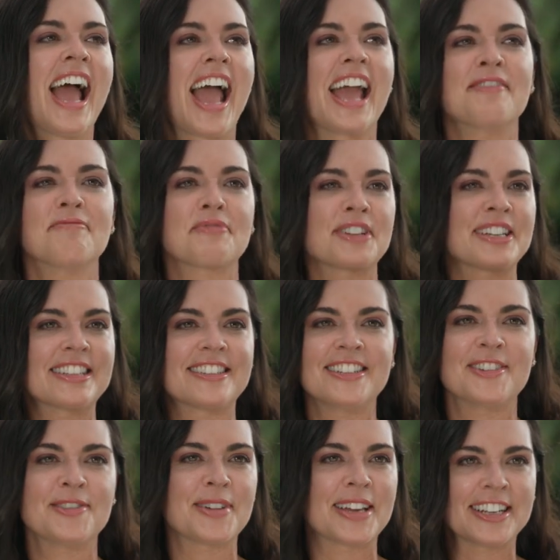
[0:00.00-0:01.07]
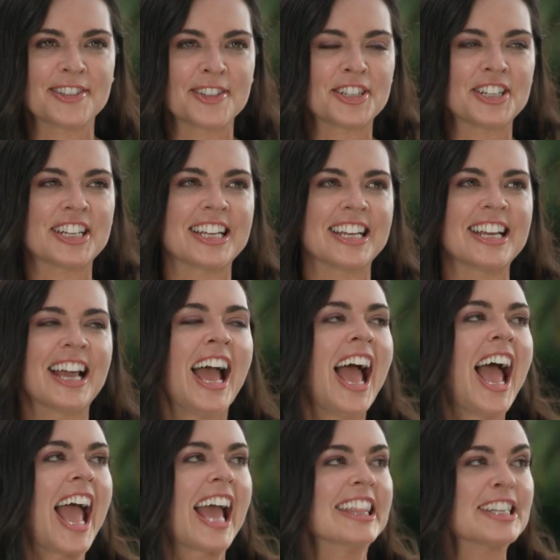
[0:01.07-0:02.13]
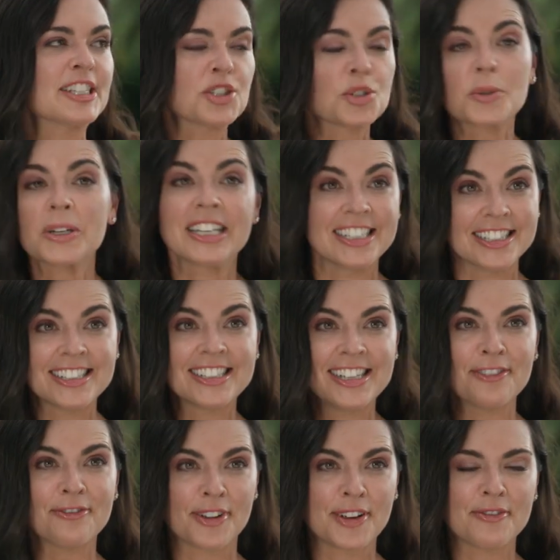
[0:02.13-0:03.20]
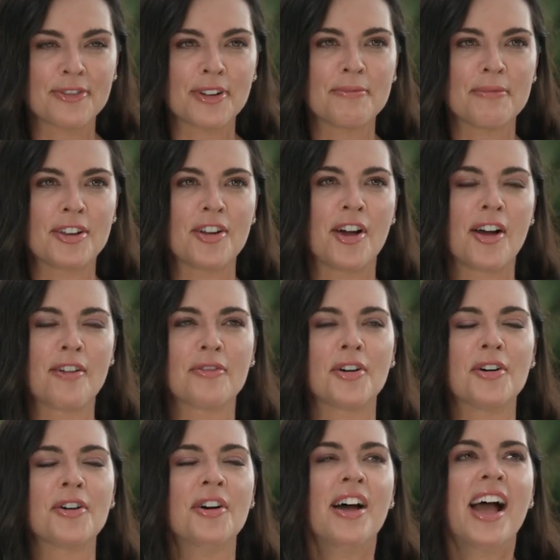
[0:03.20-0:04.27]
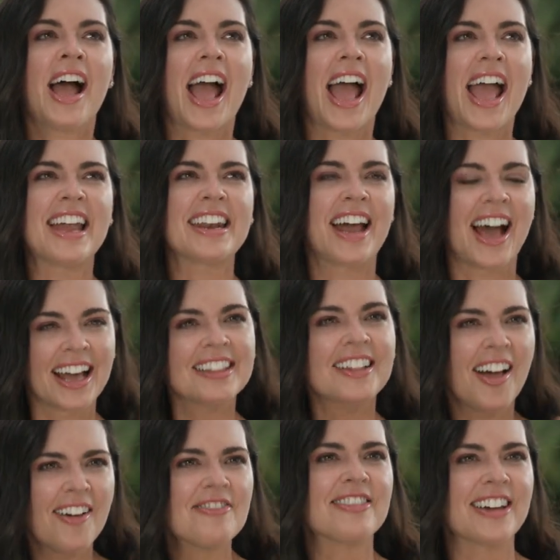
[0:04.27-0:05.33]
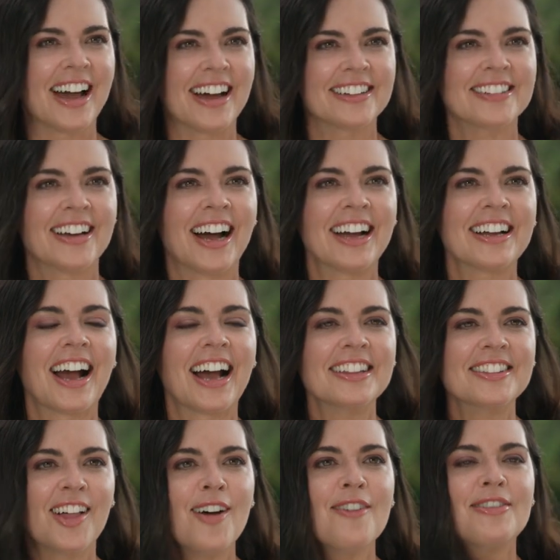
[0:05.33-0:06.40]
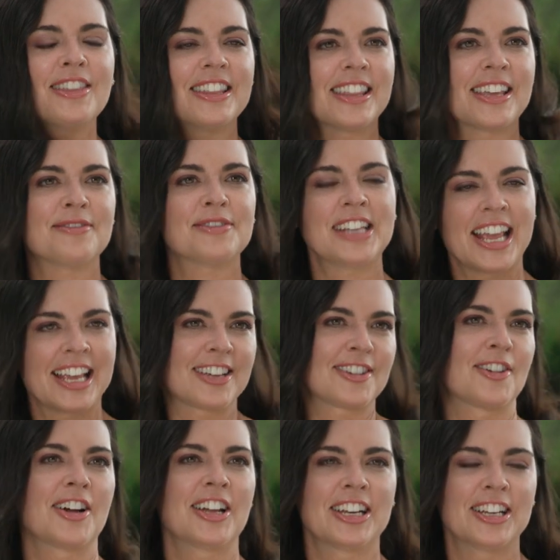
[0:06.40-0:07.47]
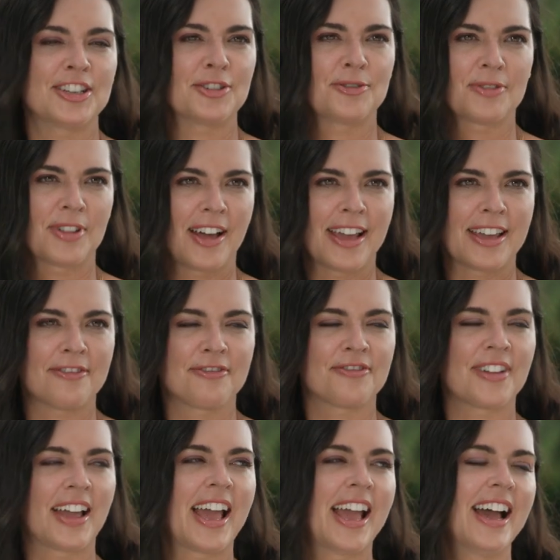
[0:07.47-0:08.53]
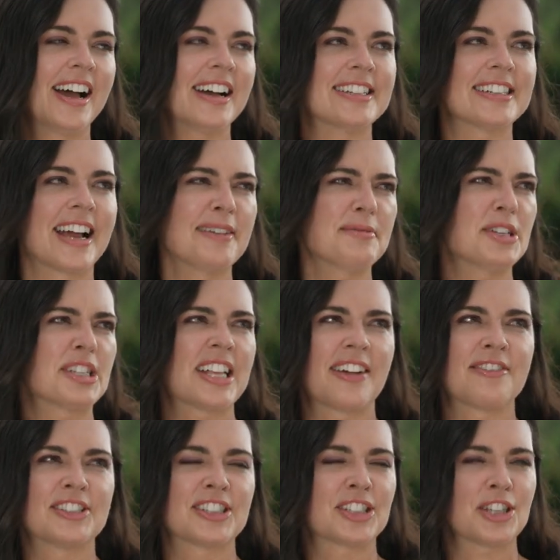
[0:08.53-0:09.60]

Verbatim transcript: and breathe new energy. And the story is different from the novel, and I love that. I, I love that they've taken on a new life, and I'm just having